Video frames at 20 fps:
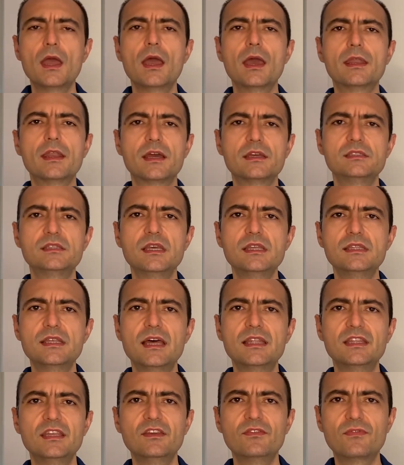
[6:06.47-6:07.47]
And I said
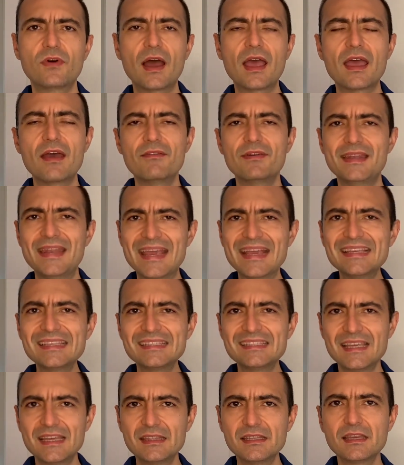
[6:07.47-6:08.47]
that if I have an
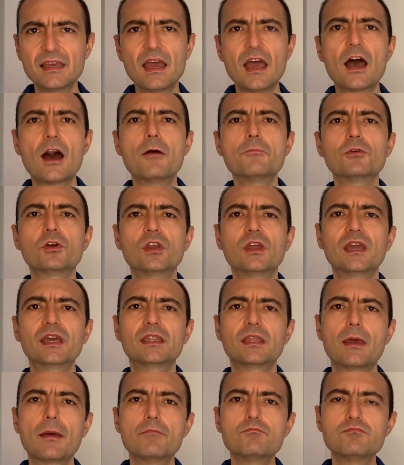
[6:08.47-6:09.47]
exit, I'm going to
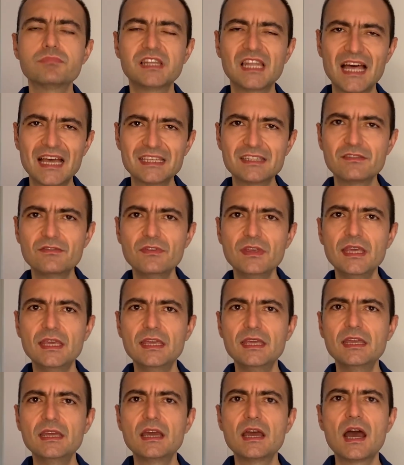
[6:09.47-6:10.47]
get a plus
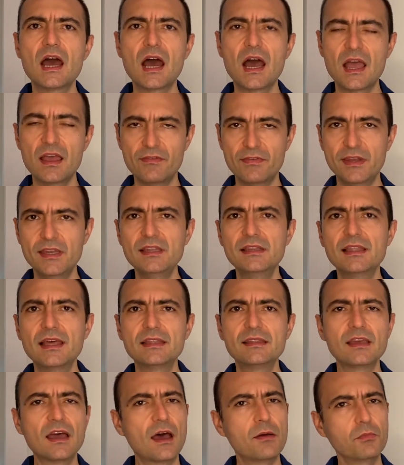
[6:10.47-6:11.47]
V. I have an
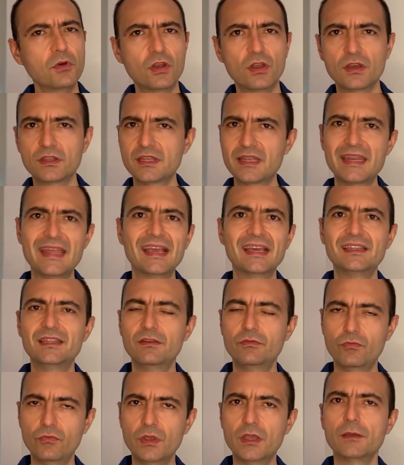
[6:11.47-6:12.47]
inlet, I'm going to get a
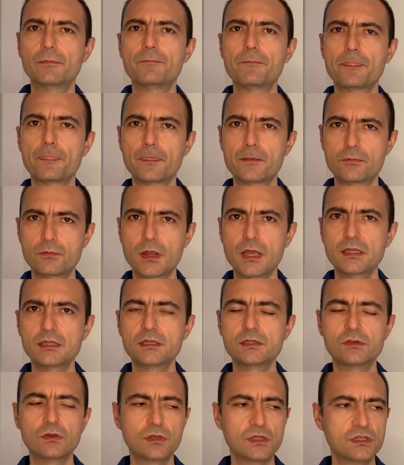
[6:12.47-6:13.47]
negative V, right?
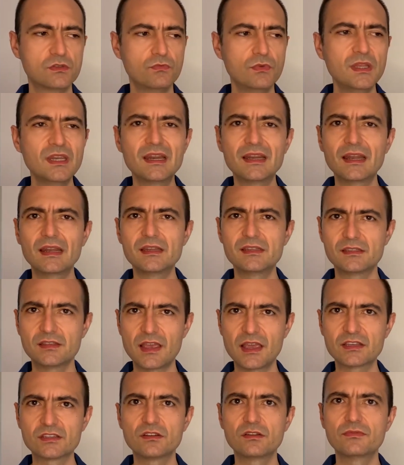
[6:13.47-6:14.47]
So this V dot is
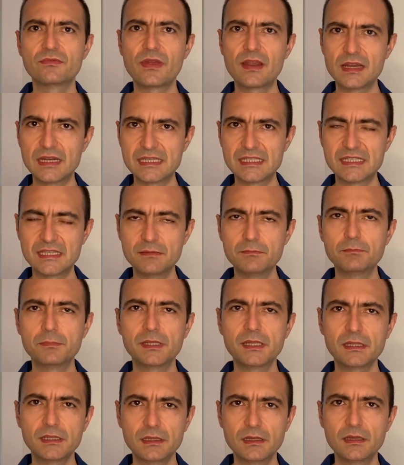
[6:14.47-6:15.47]
actually fairly
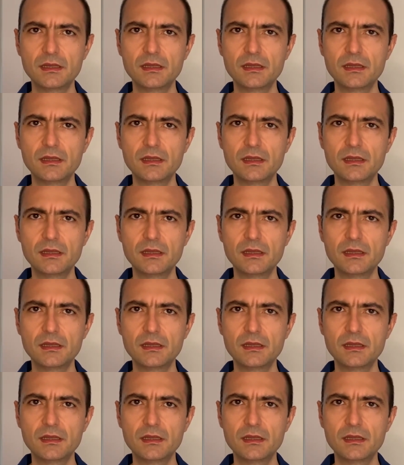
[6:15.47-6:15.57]
simple.